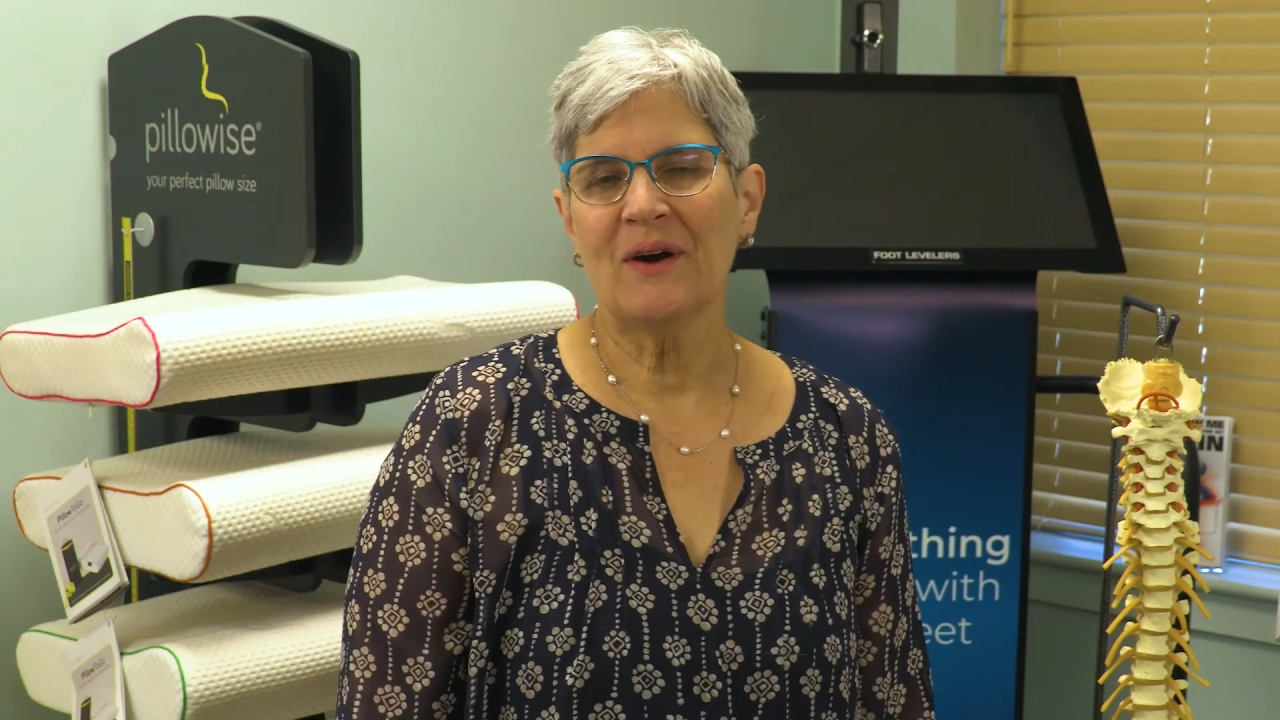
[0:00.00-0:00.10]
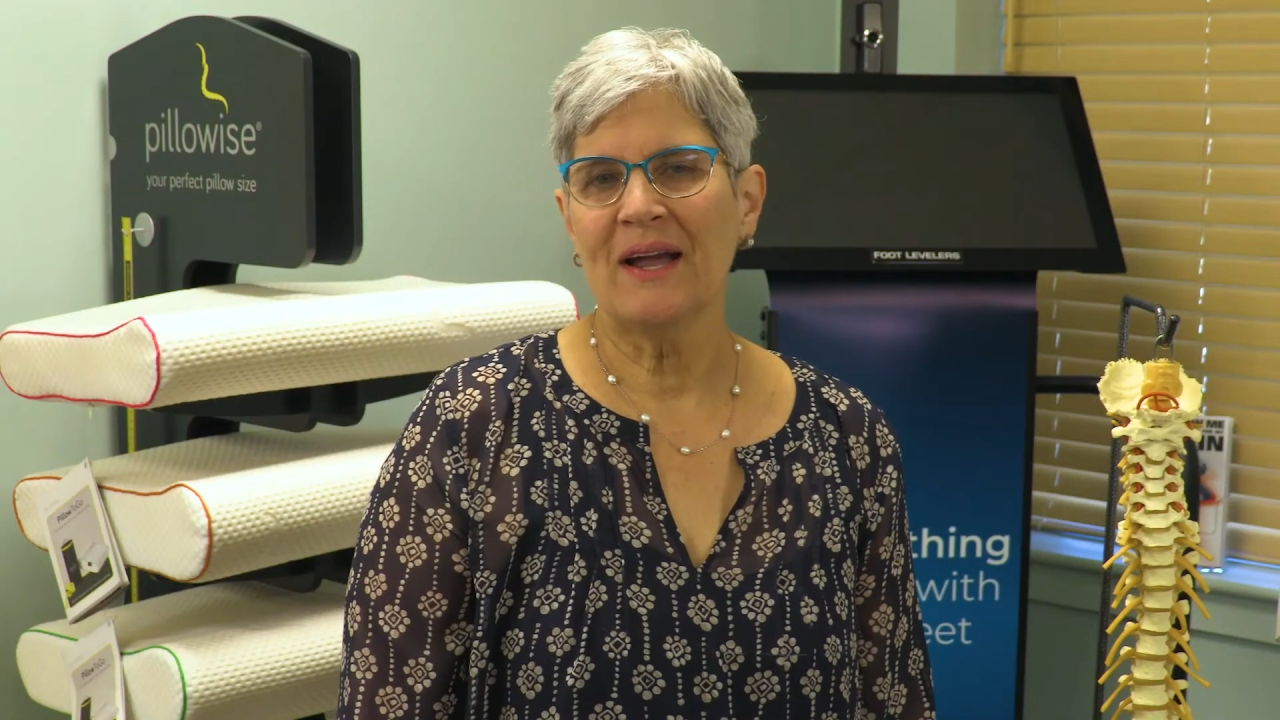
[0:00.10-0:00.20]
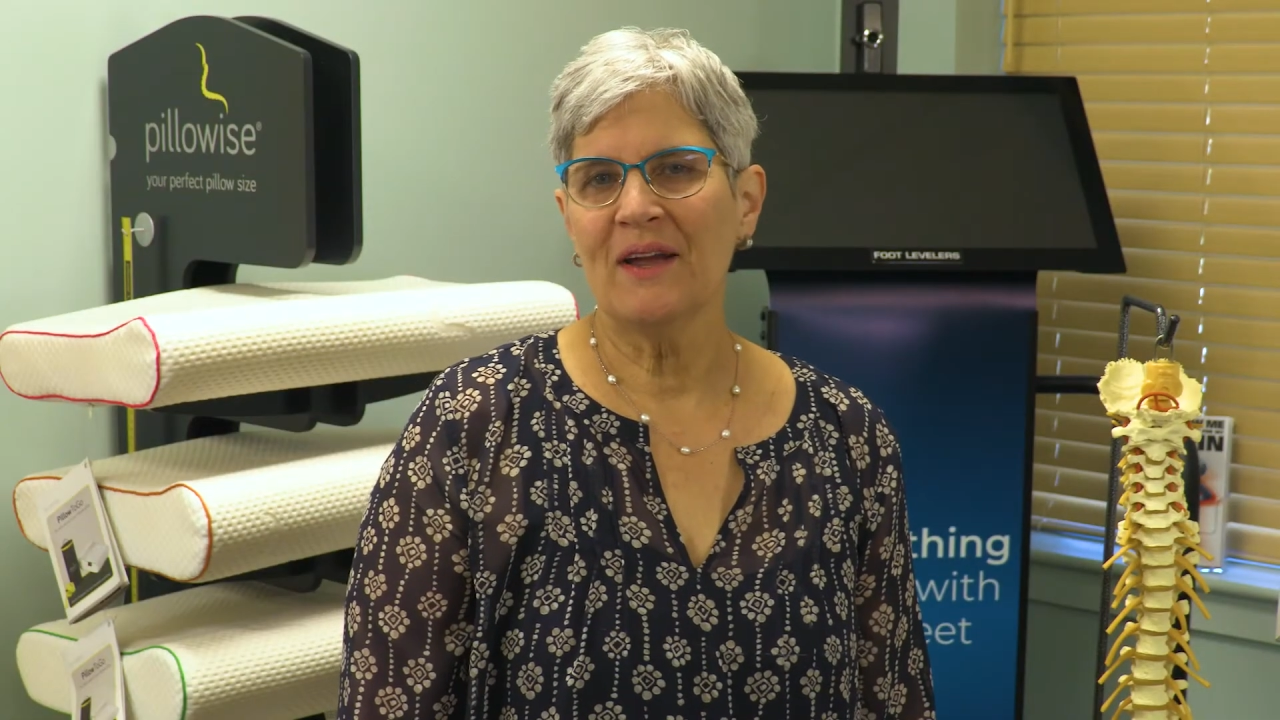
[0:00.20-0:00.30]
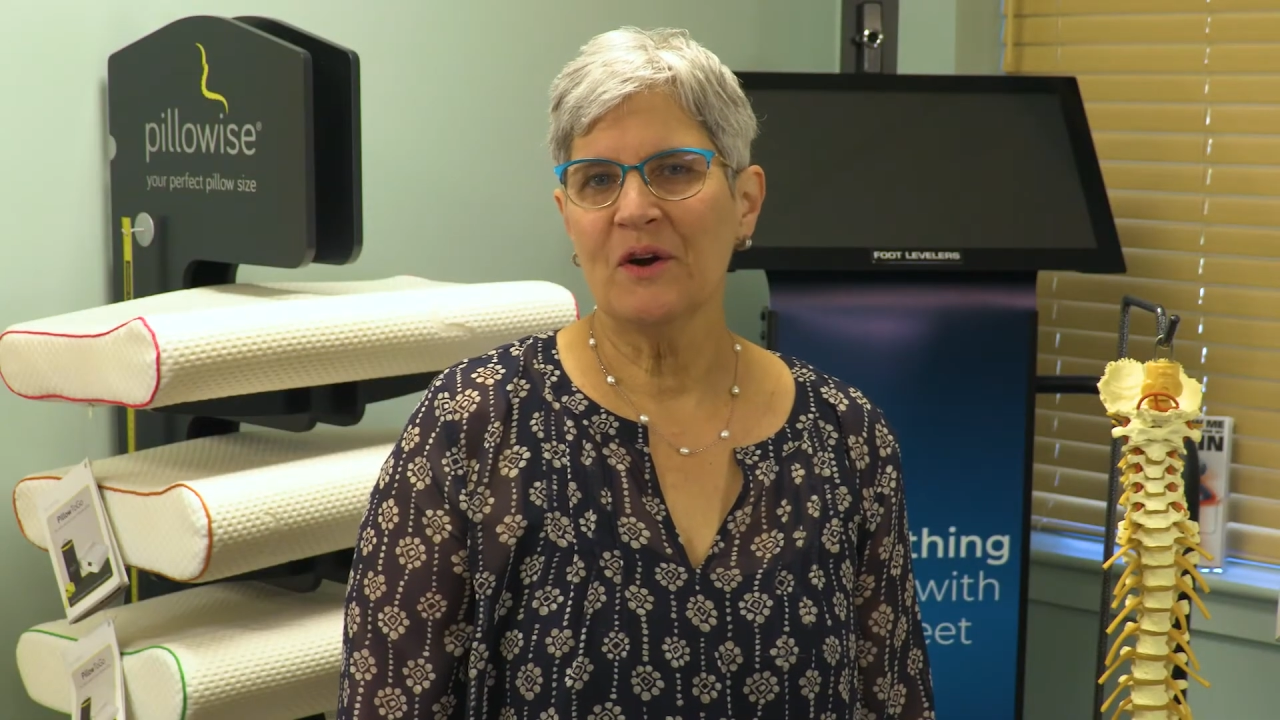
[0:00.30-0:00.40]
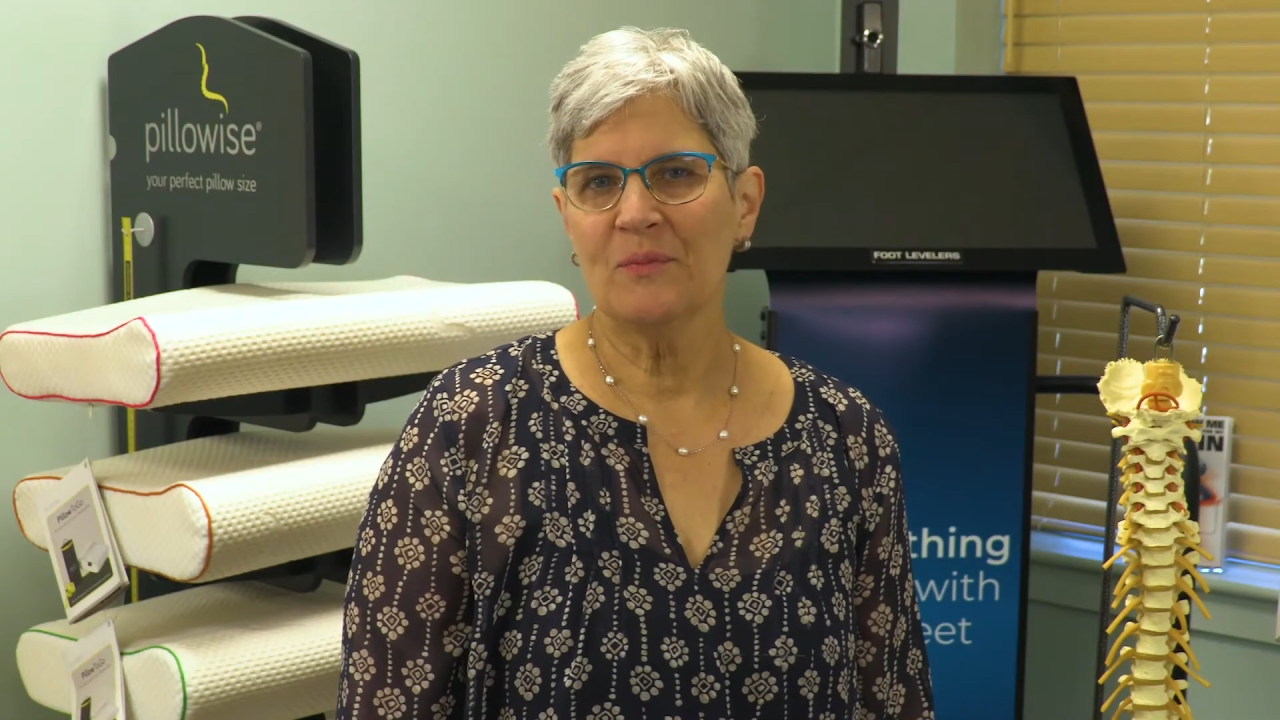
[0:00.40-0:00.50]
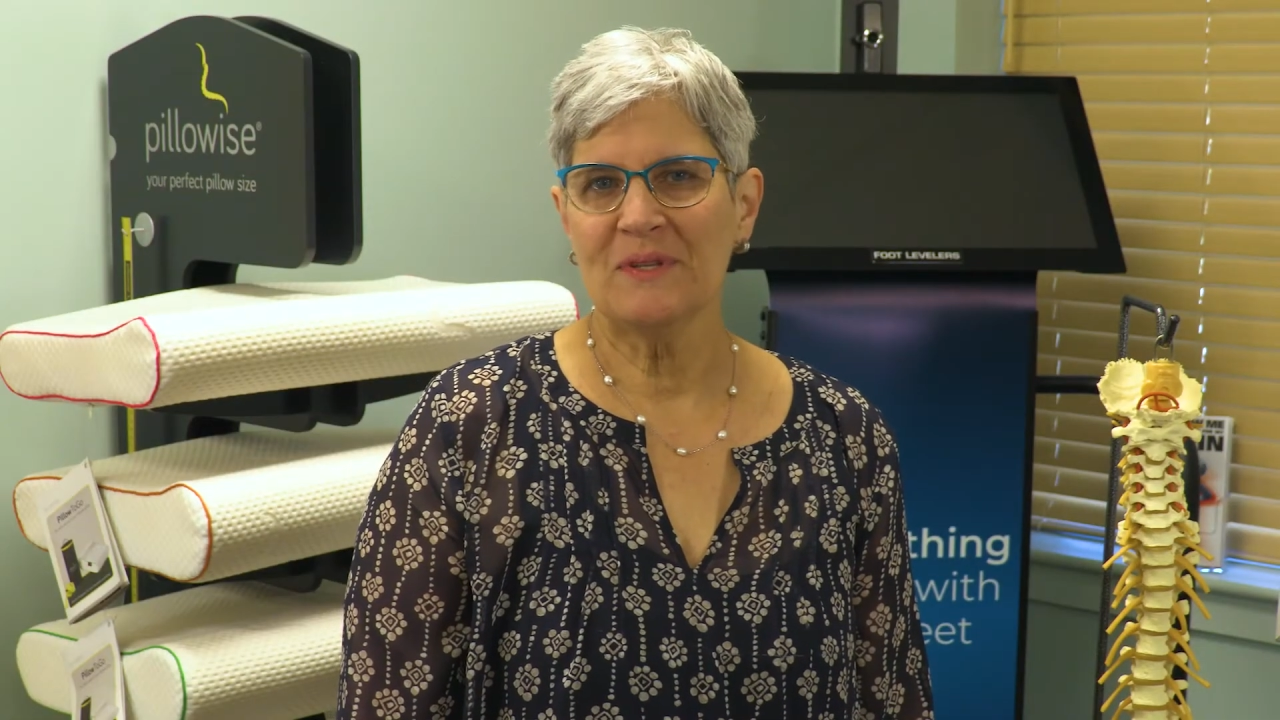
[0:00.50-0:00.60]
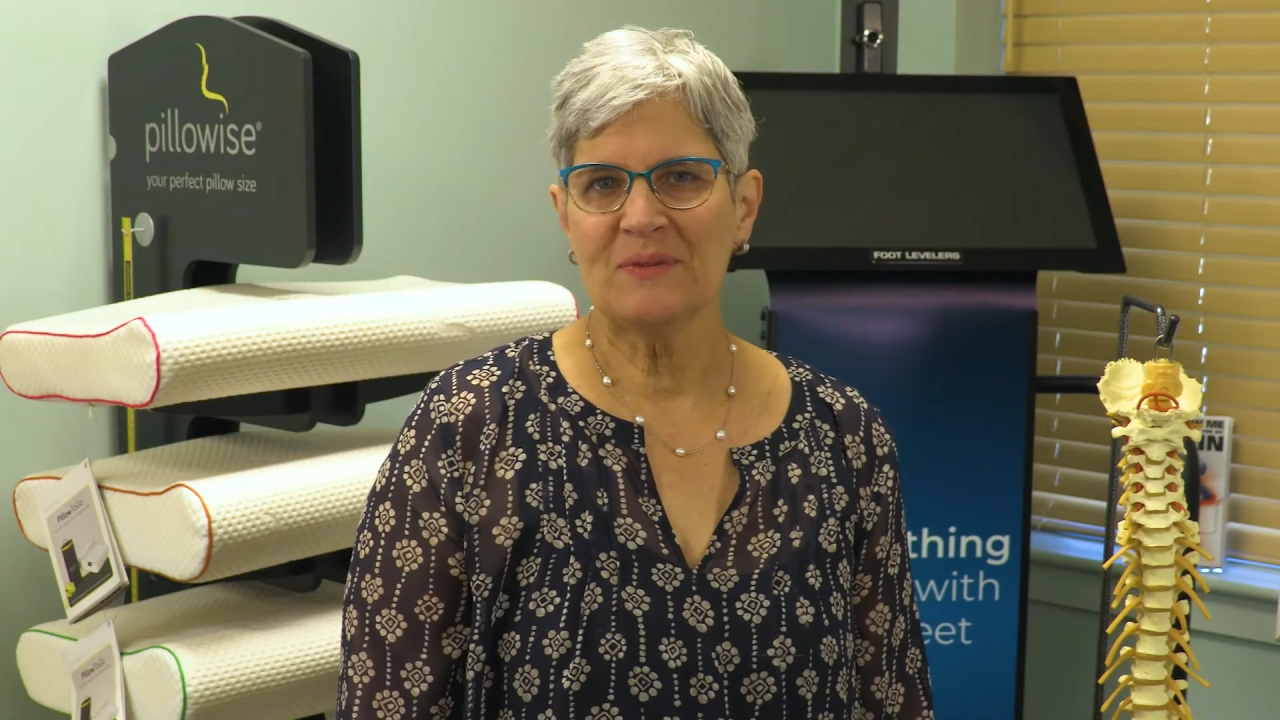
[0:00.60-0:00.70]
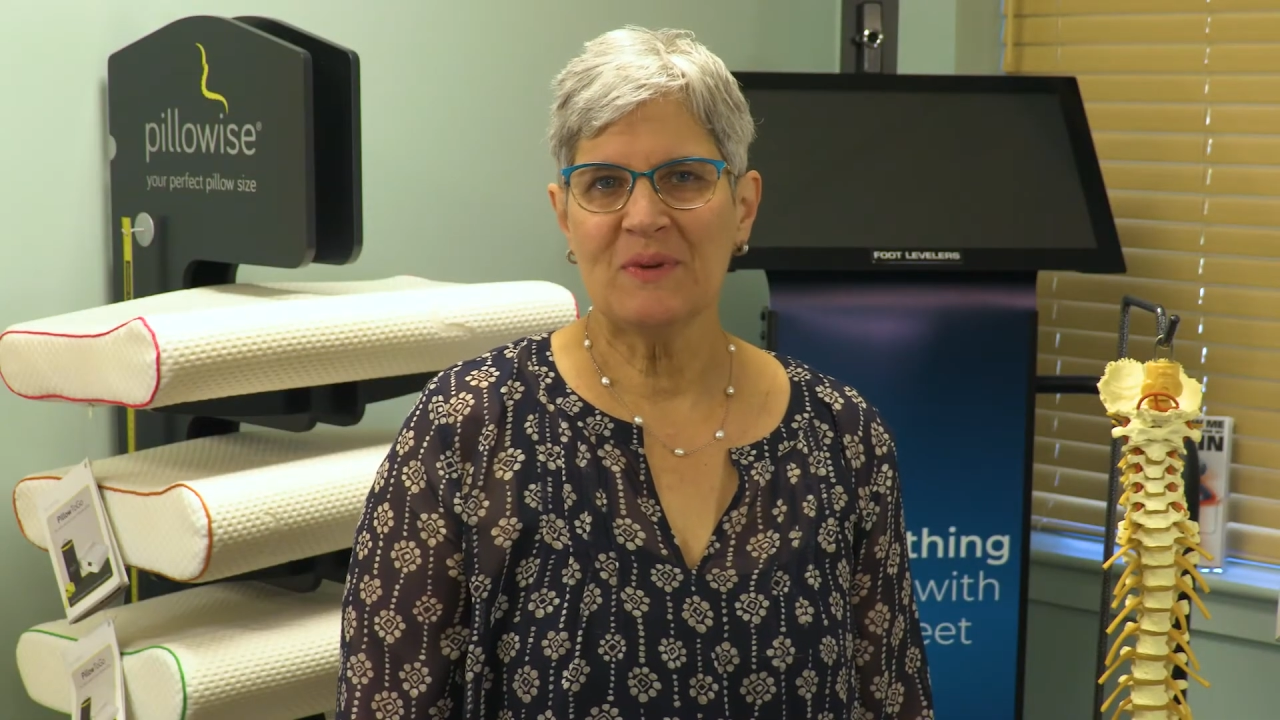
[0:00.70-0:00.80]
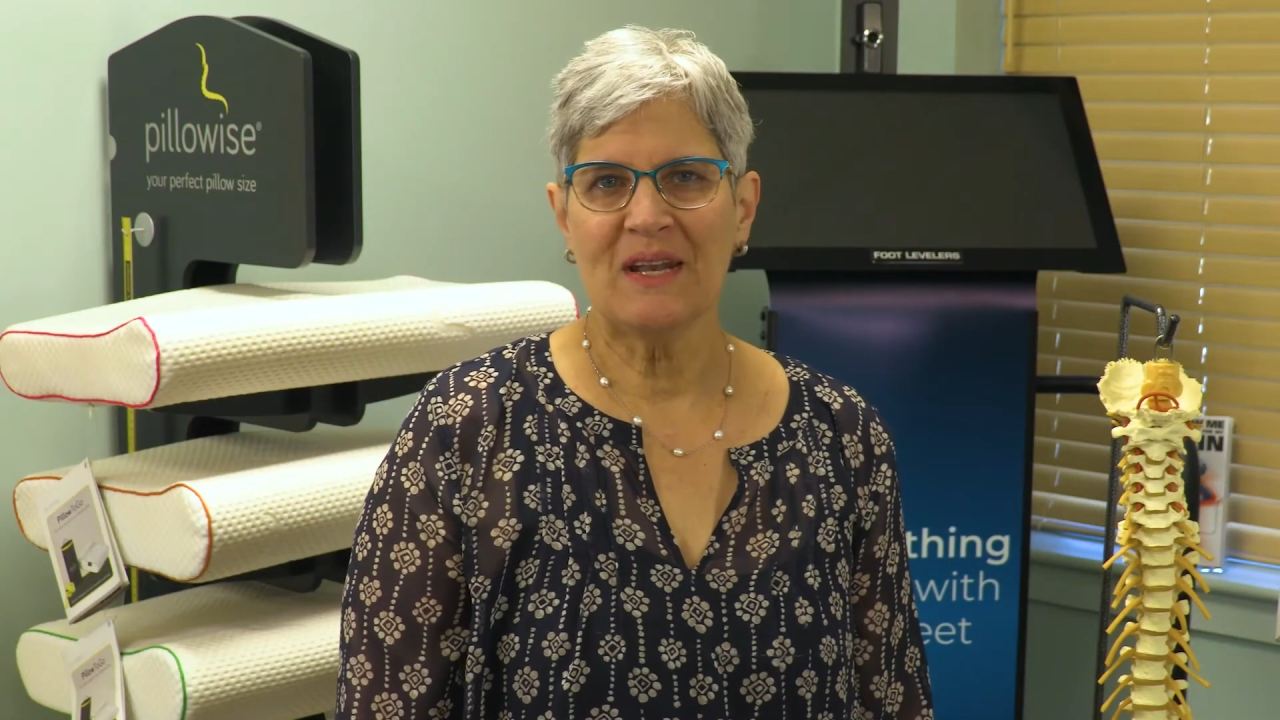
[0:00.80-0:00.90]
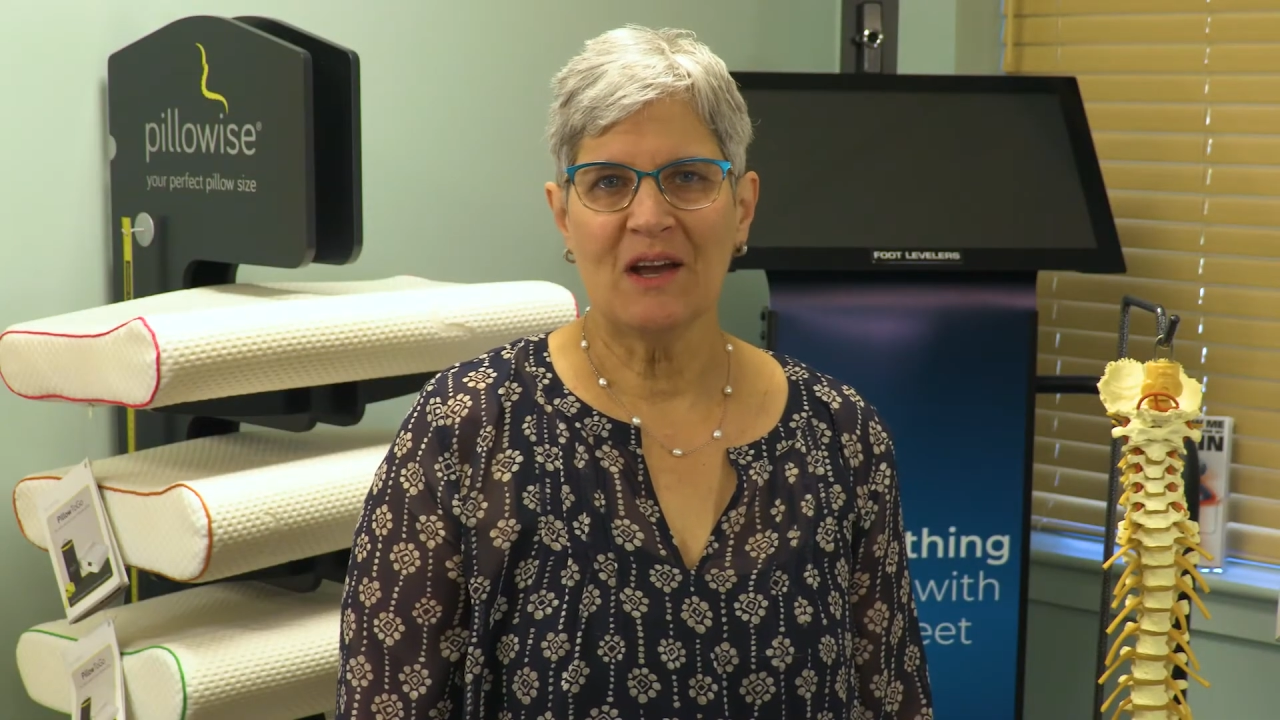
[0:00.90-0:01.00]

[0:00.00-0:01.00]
I hope it's been